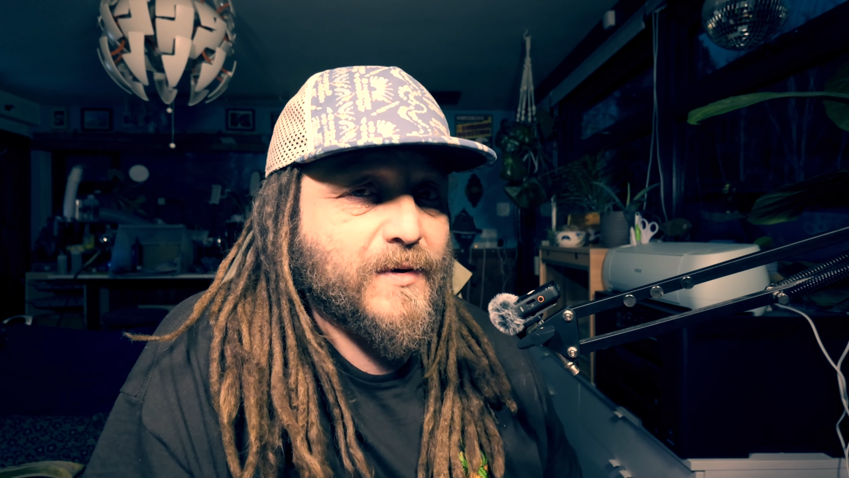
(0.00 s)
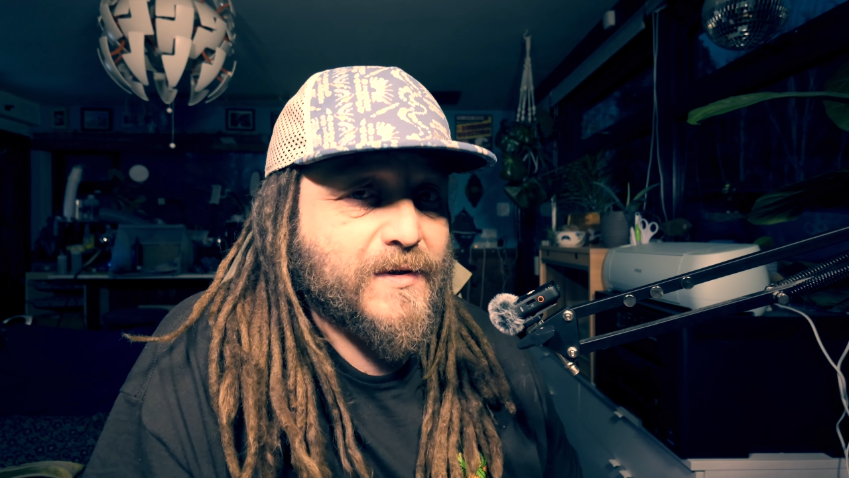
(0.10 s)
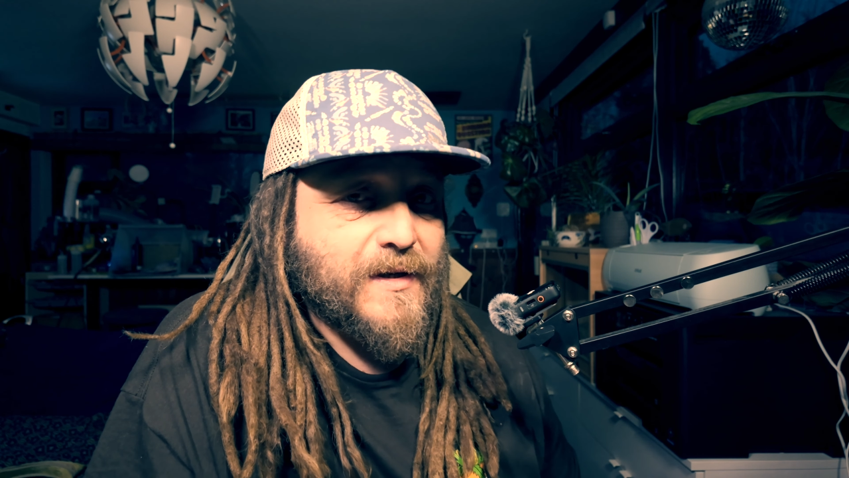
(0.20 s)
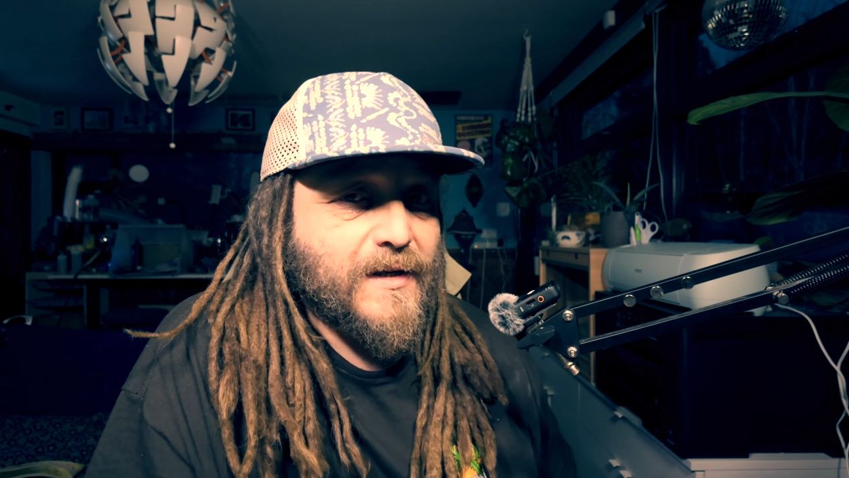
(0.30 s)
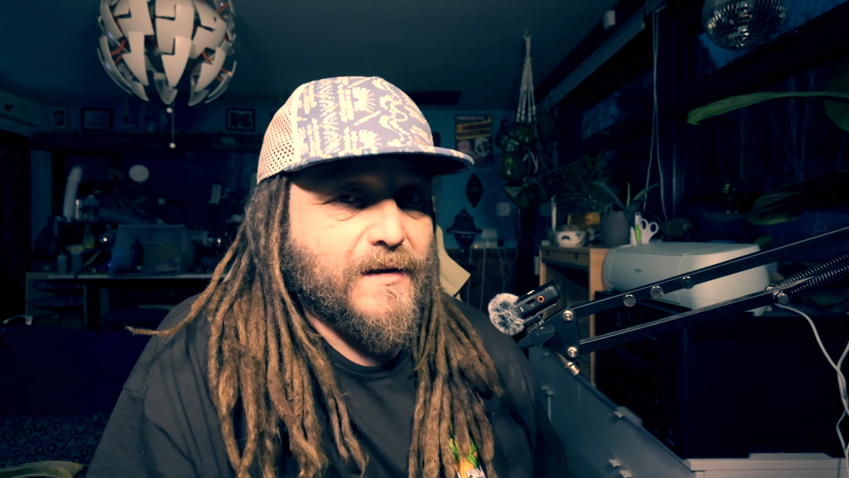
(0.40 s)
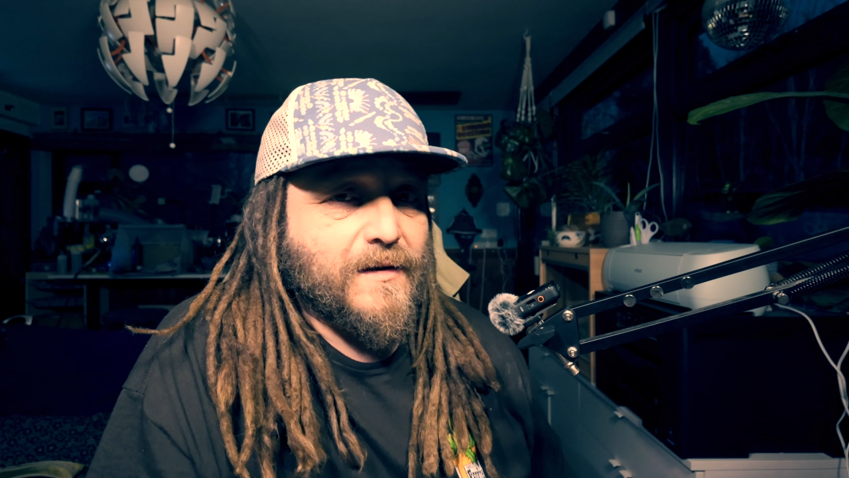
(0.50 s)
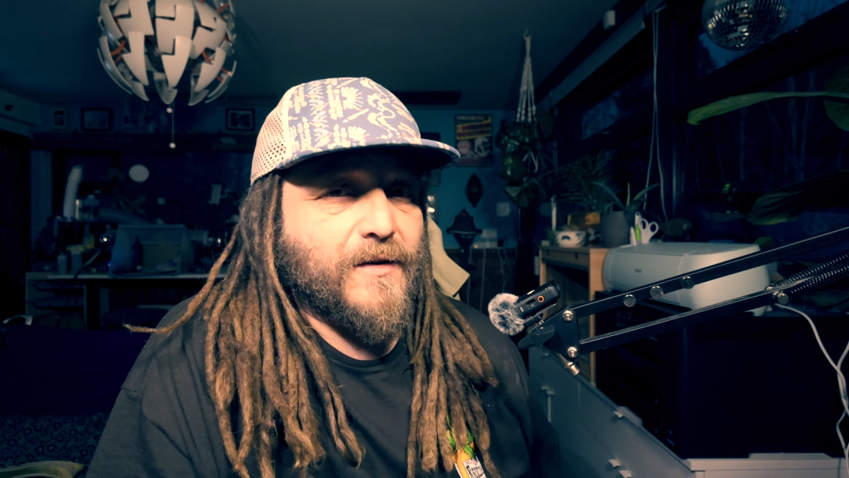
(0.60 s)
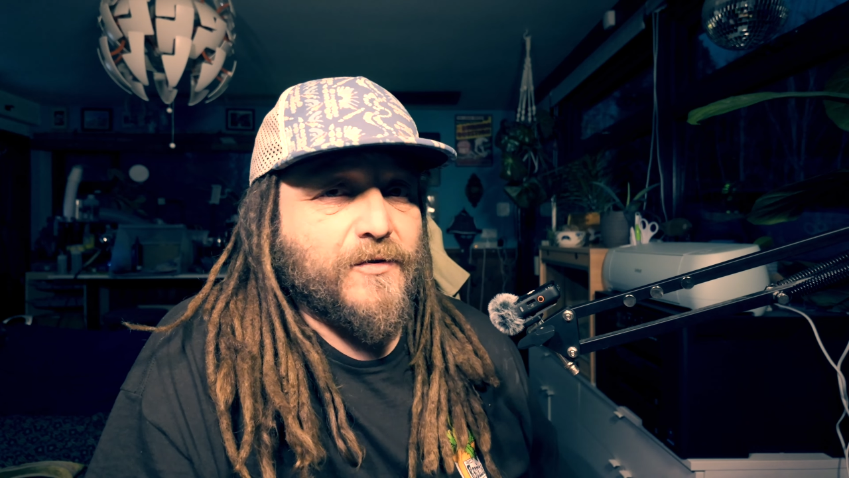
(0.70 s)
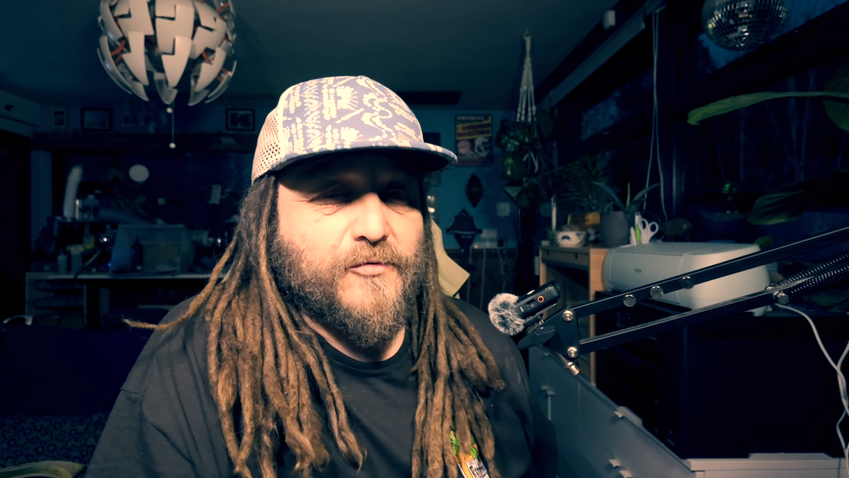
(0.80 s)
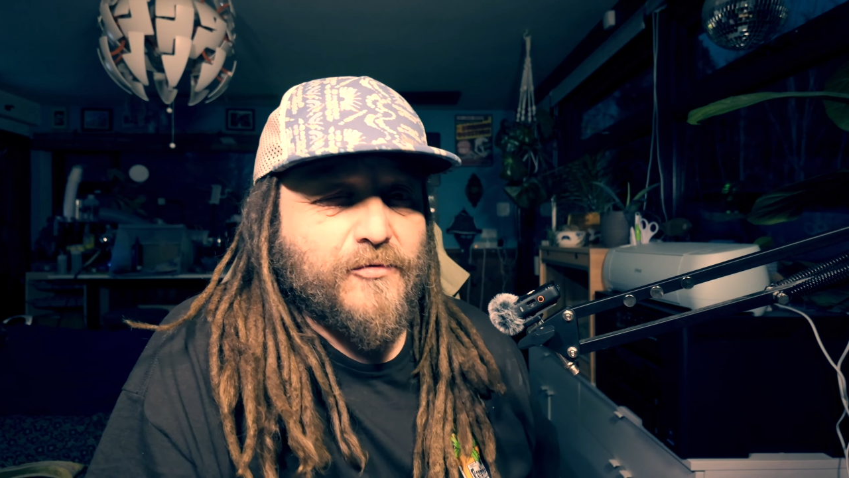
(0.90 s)
but
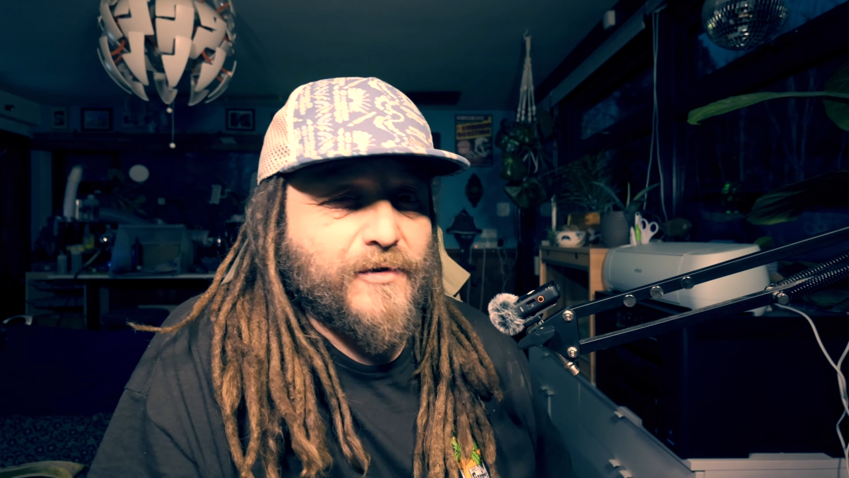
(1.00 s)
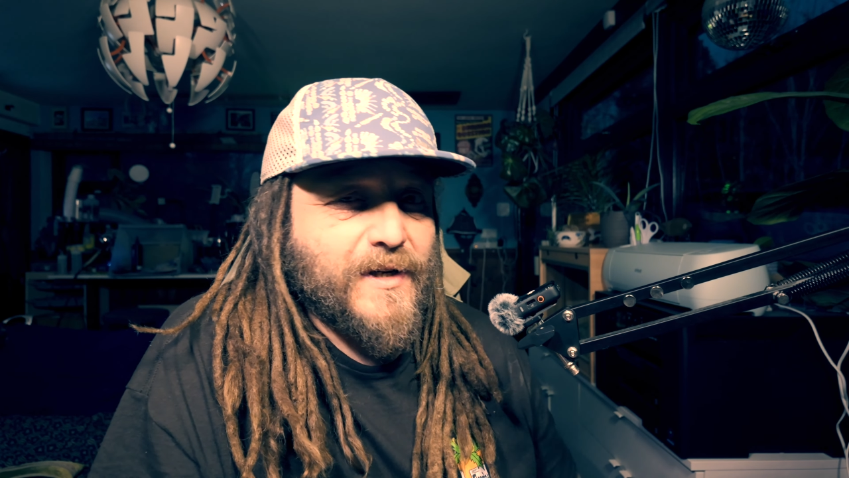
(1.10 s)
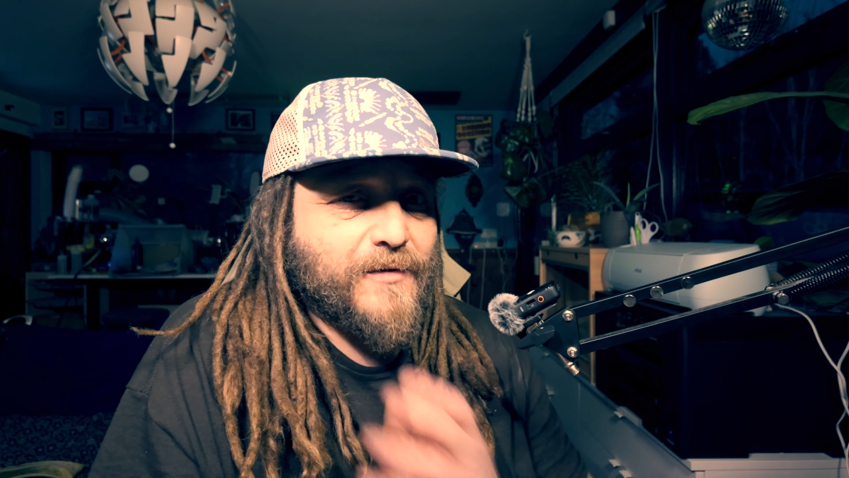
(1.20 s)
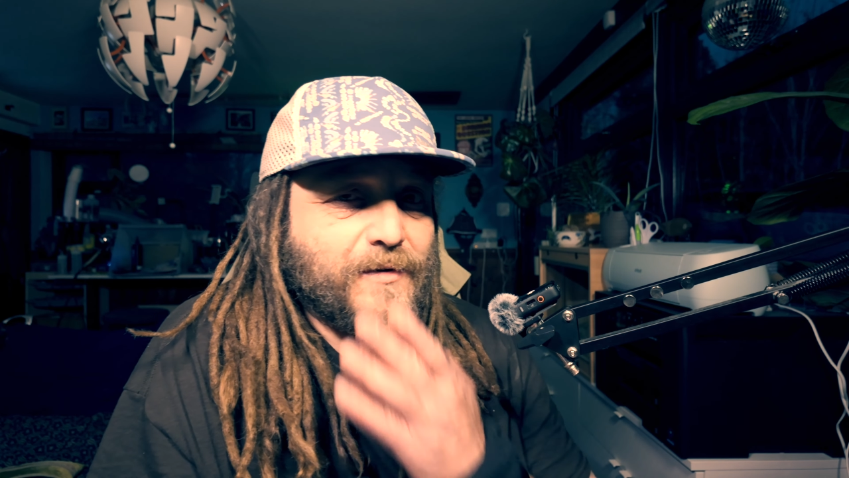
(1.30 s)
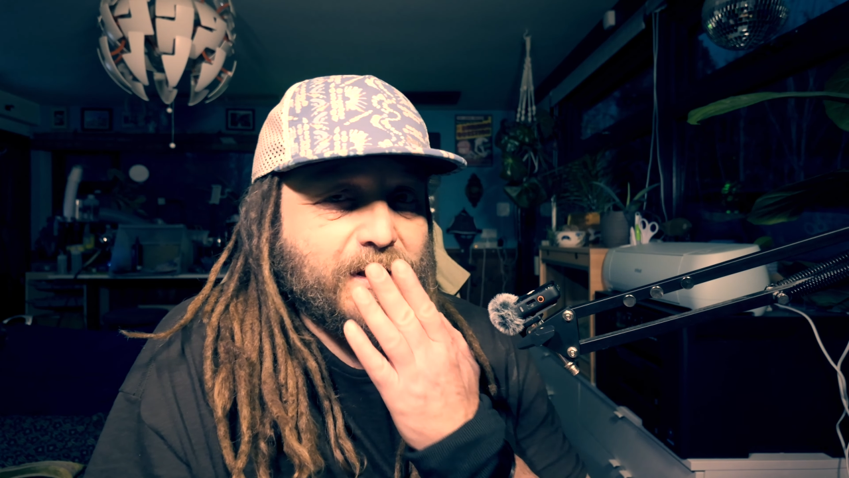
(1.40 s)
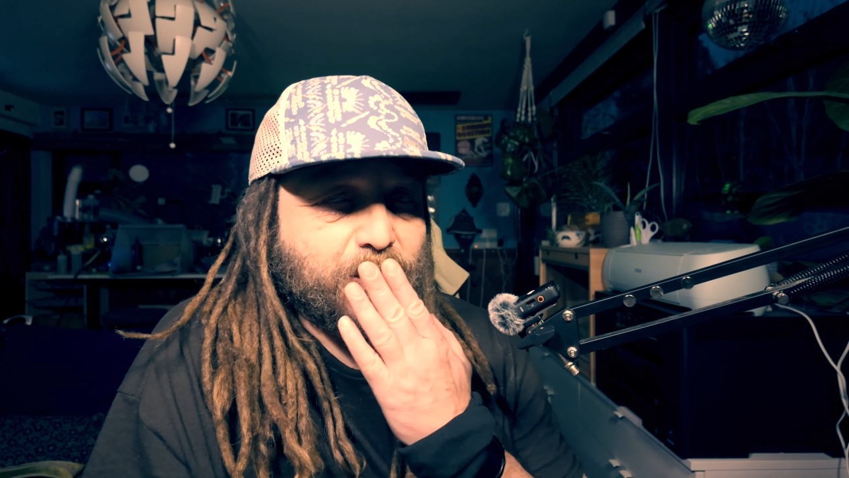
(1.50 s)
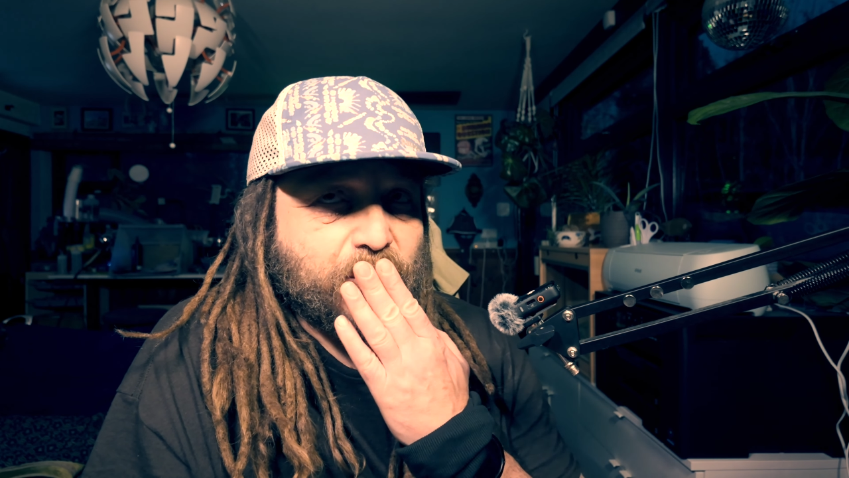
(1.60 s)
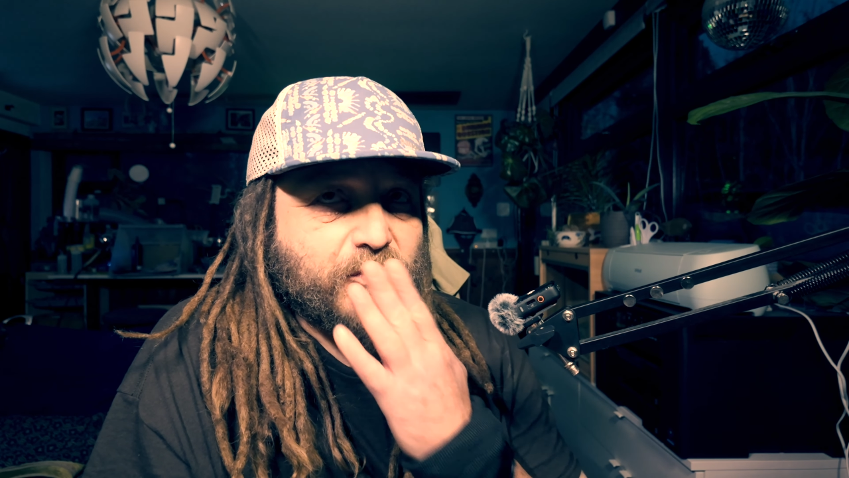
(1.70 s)
on a really